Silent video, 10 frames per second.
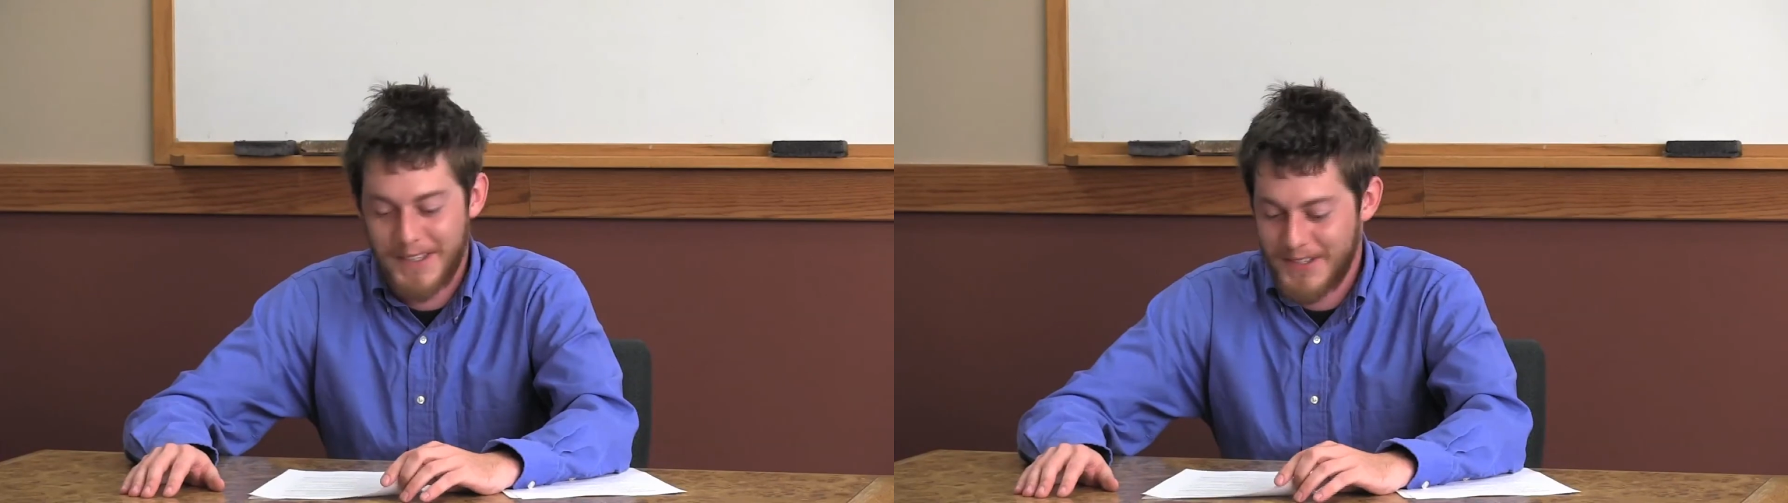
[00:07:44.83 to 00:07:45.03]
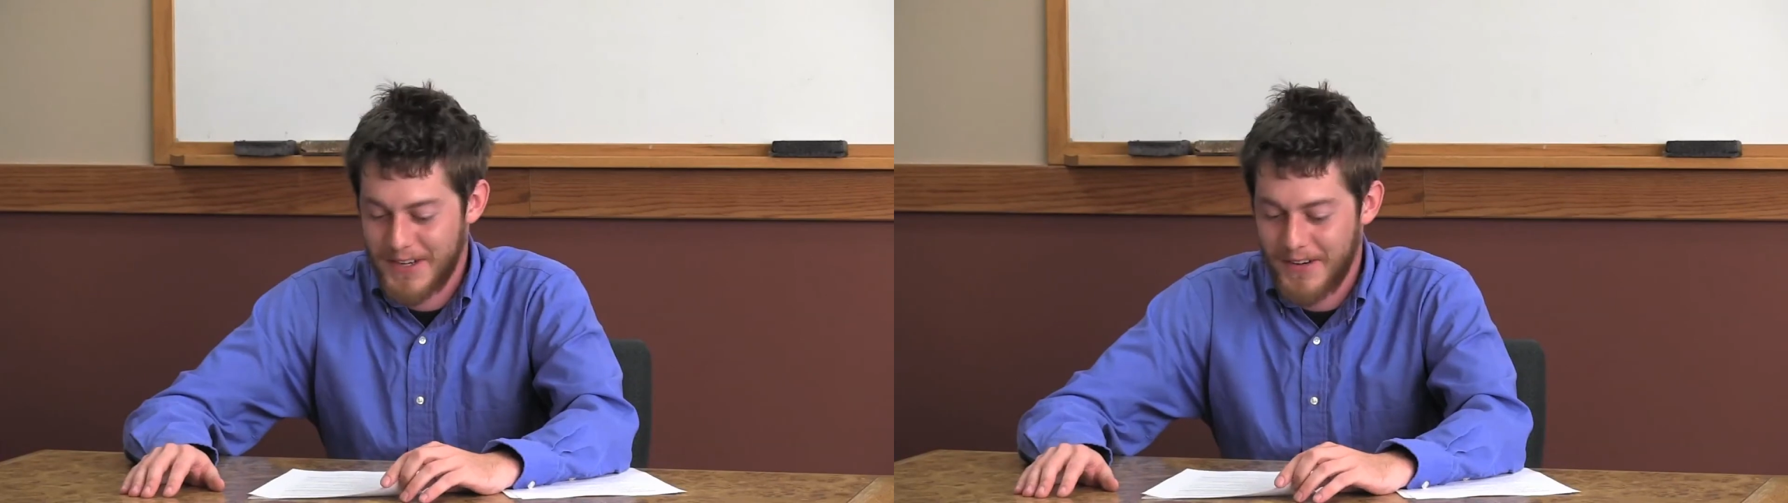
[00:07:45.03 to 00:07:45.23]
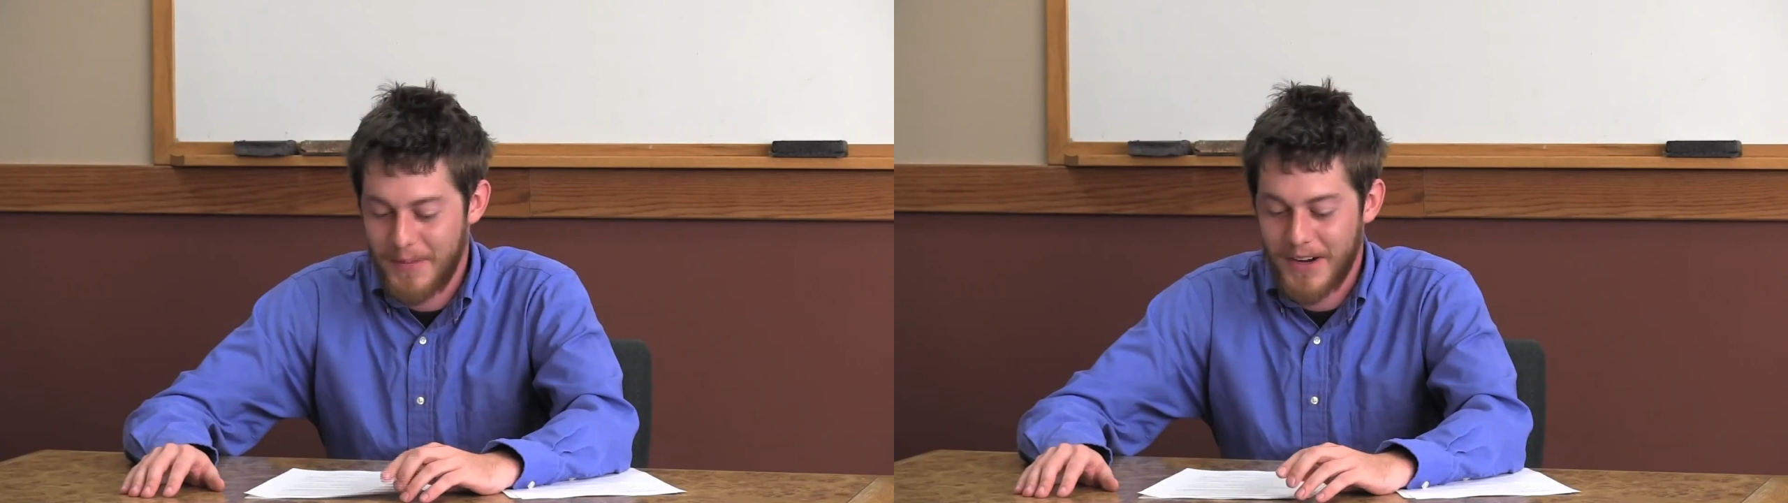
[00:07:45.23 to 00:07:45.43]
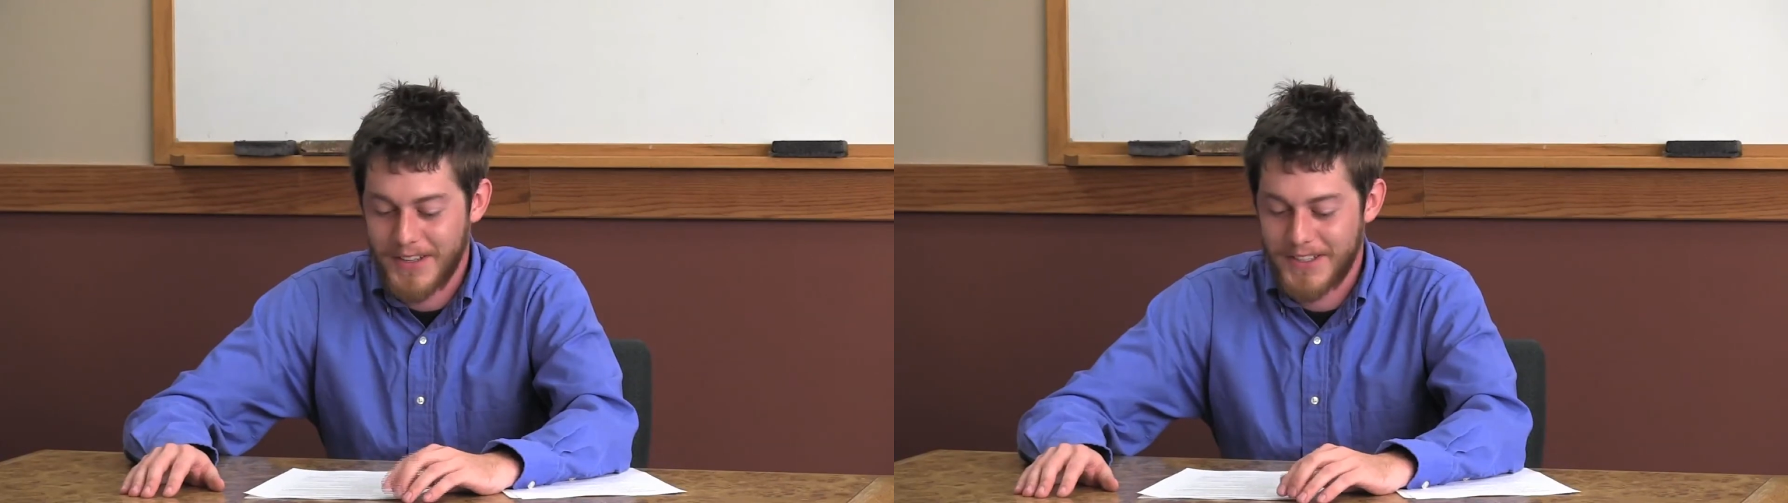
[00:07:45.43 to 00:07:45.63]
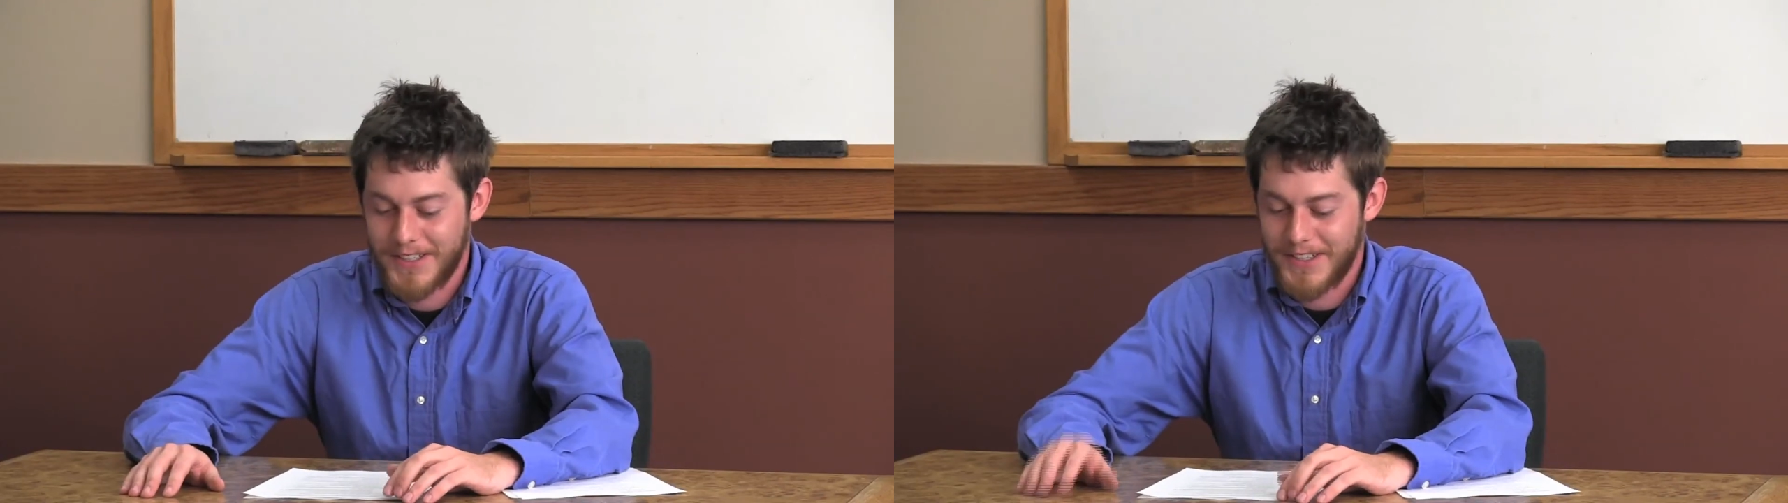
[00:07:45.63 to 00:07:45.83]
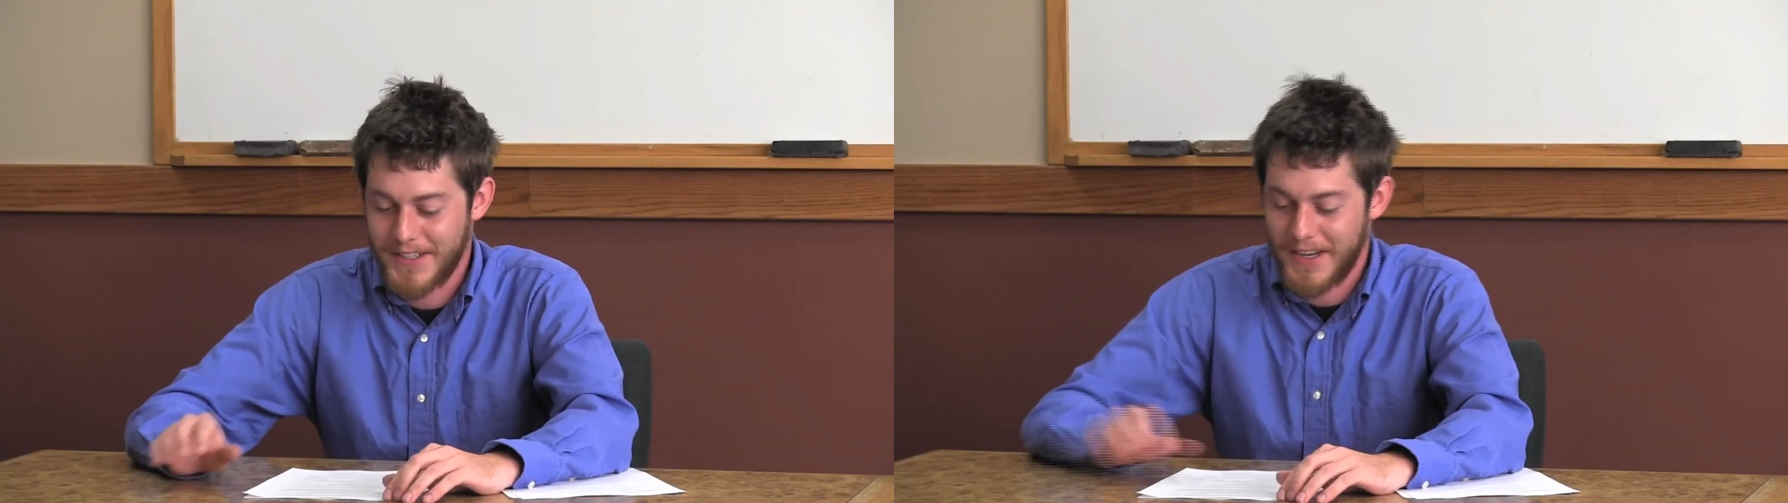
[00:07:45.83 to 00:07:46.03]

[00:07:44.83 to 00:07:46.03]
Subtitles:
So I probably should have just